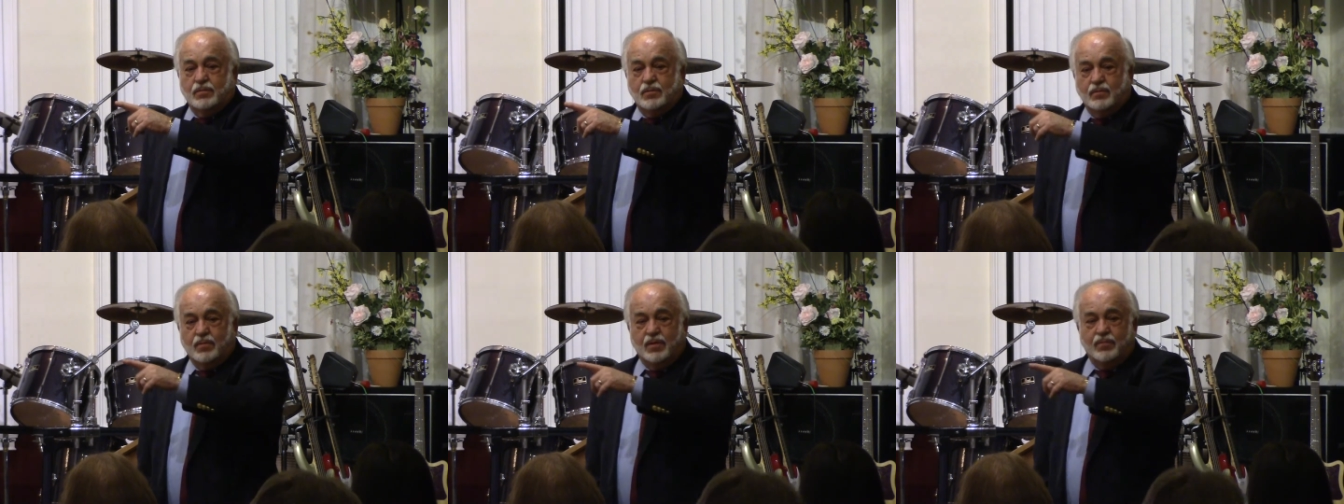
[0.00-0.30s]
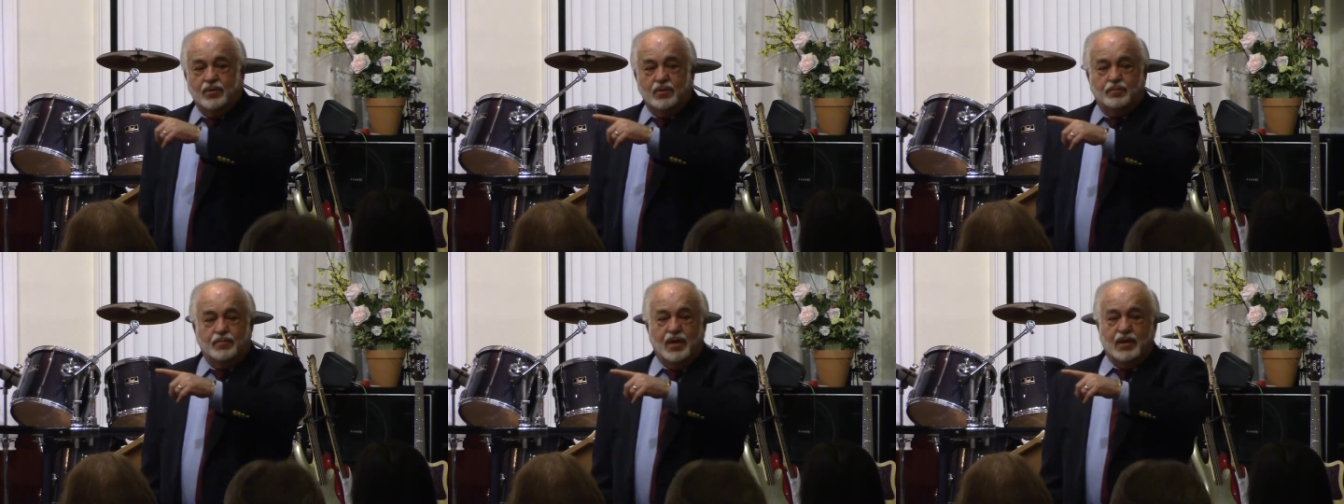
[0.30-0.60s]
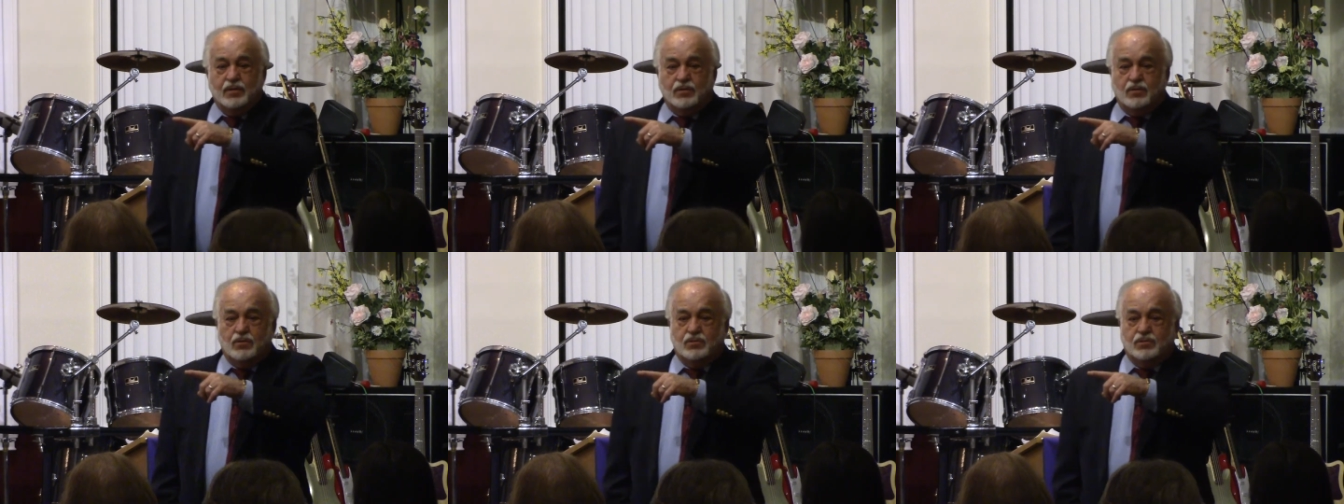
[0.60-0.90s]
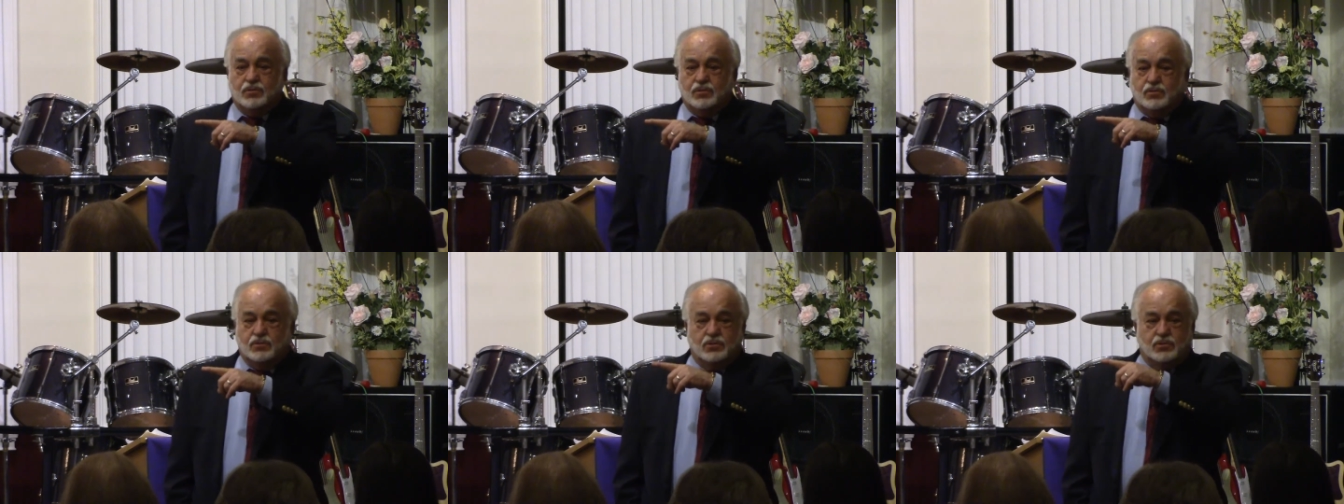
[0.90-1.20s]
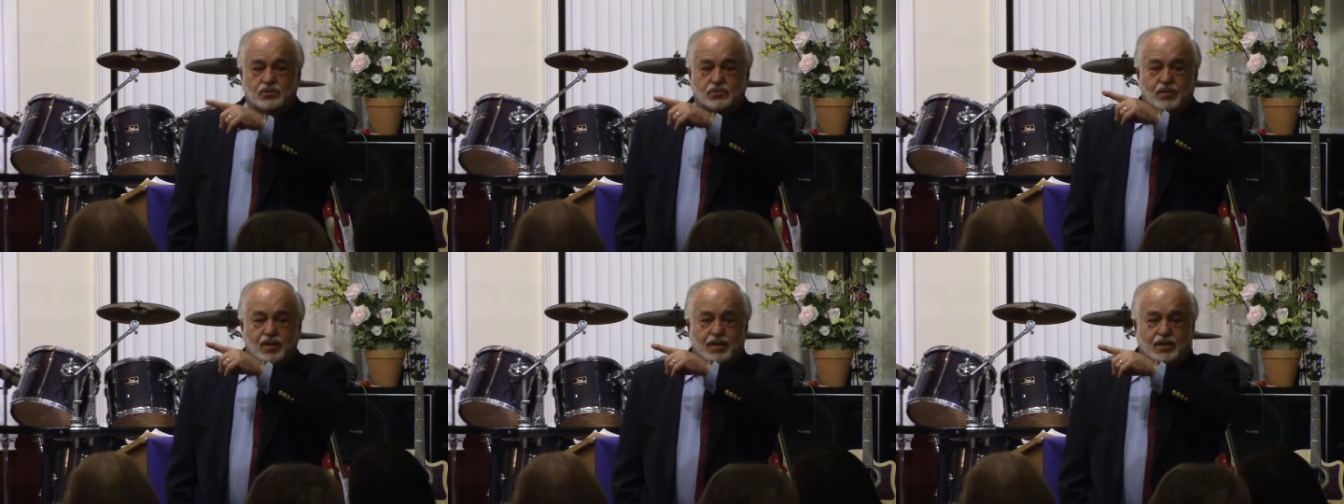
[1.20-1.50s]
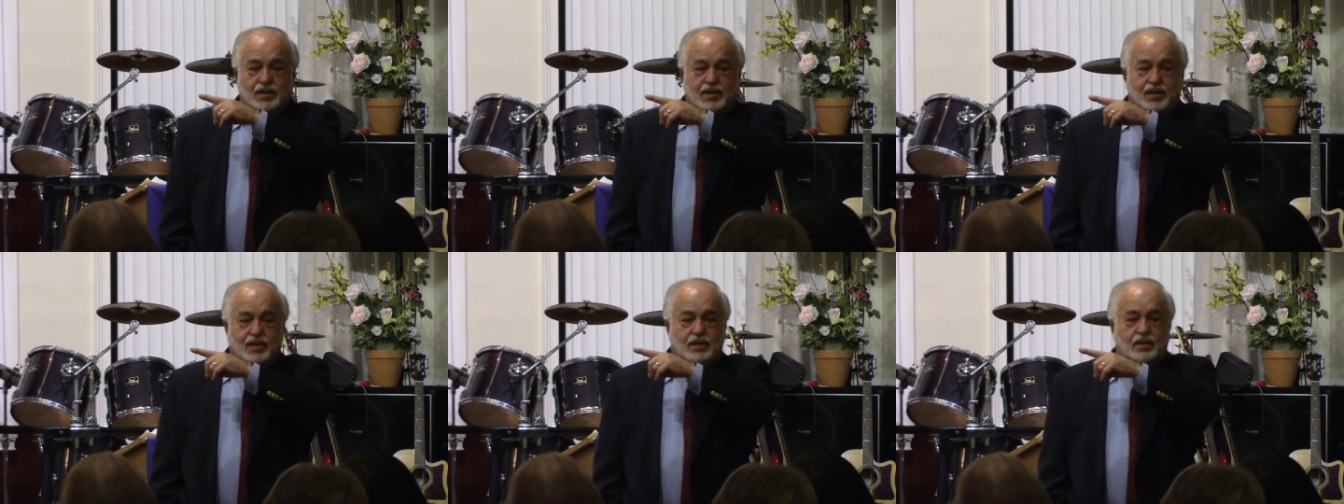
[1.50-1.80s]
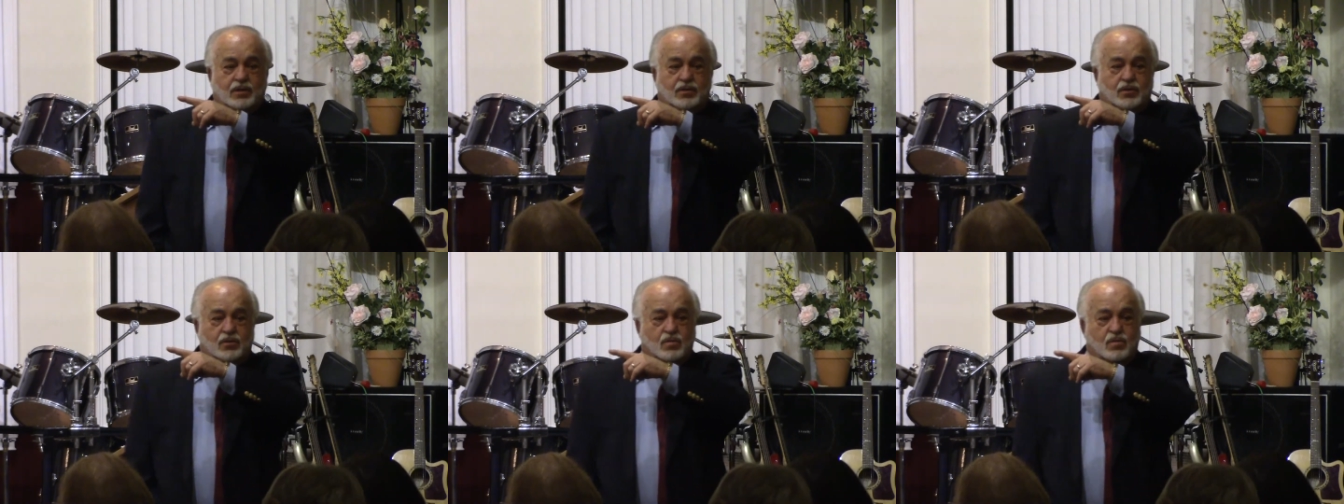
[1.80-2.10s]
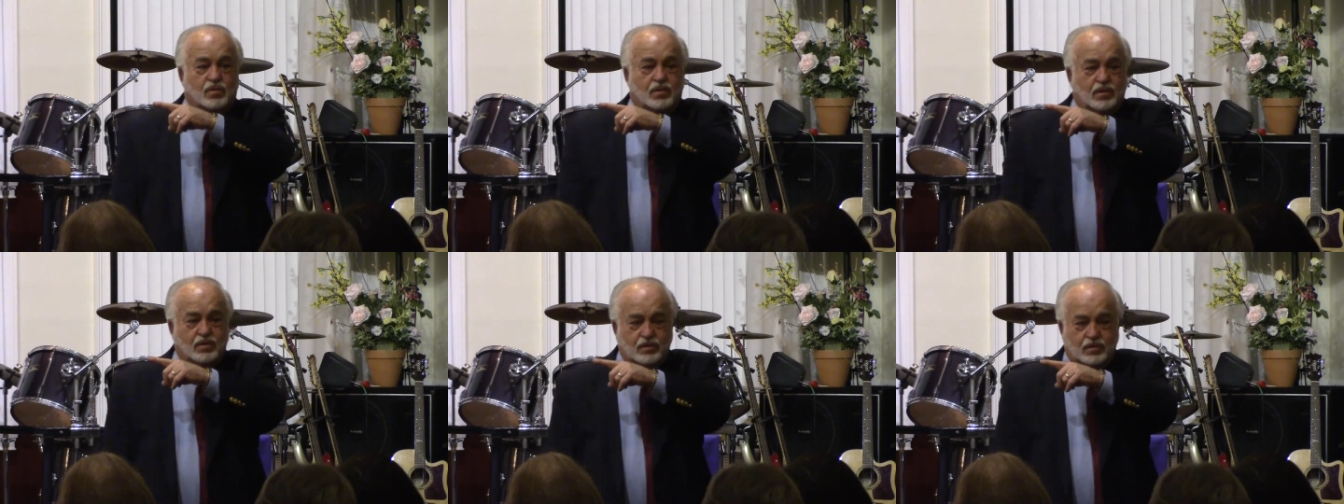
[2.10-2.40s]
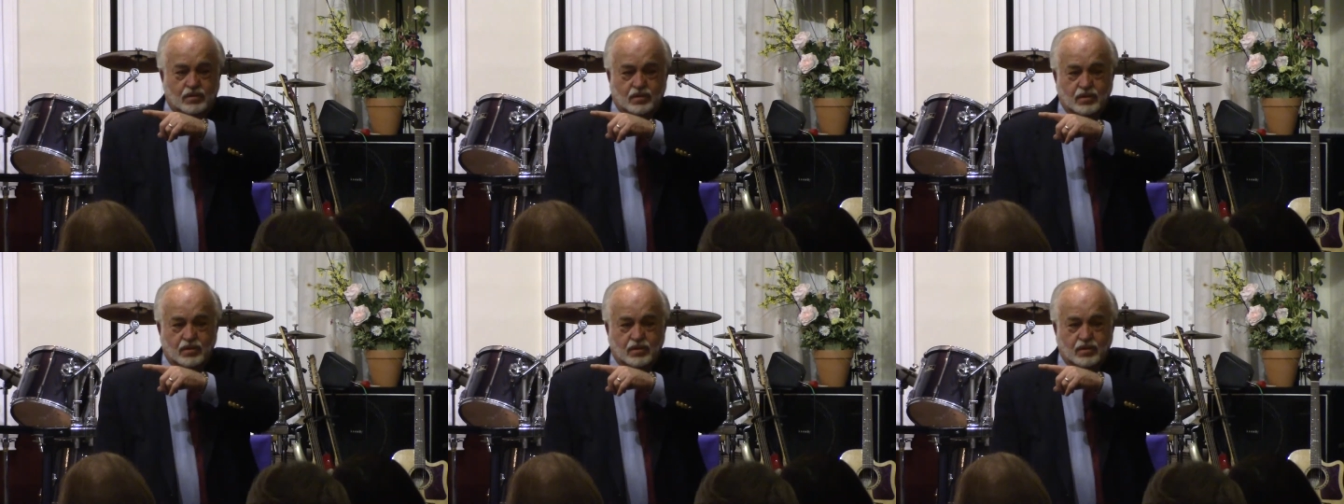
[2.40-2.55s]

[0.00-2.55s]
Remember Becknell's dry cleaning in the corner?